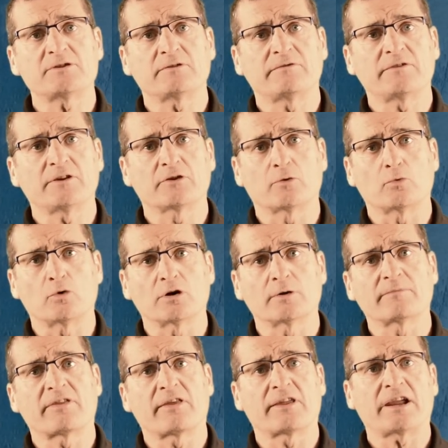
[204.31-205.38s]
you feel the
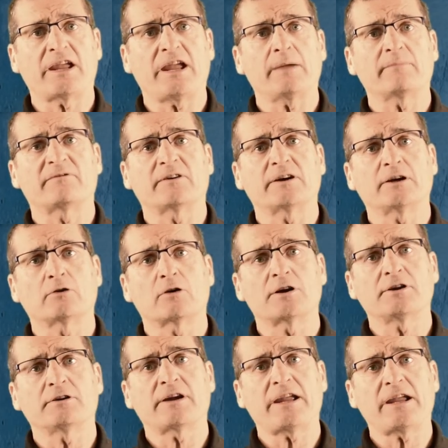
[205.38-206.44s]
warmth of the campfire on
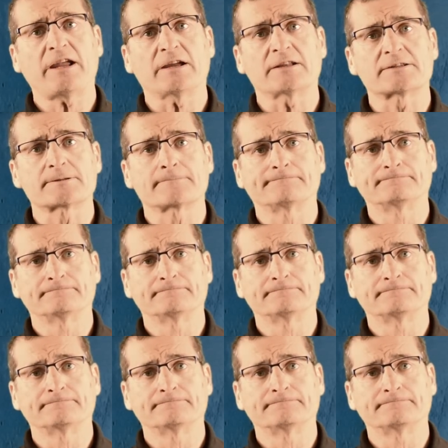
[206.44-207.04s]
your hands.